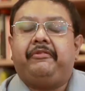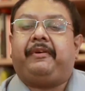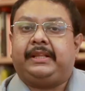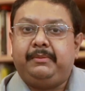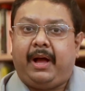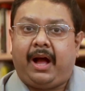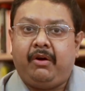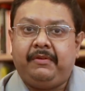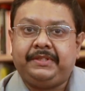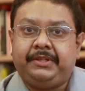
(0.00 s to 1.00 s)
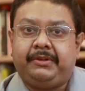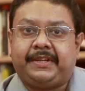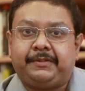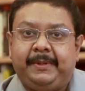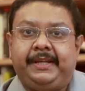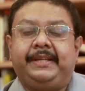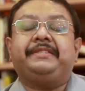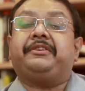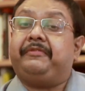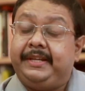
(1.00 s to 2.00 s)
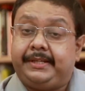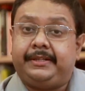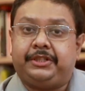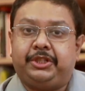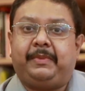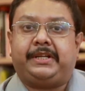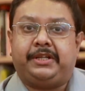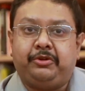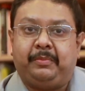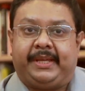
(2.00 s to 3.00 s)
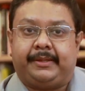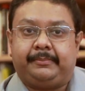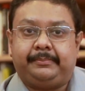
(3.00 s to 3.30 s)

Fatema, how was your experience of internship at Adobe?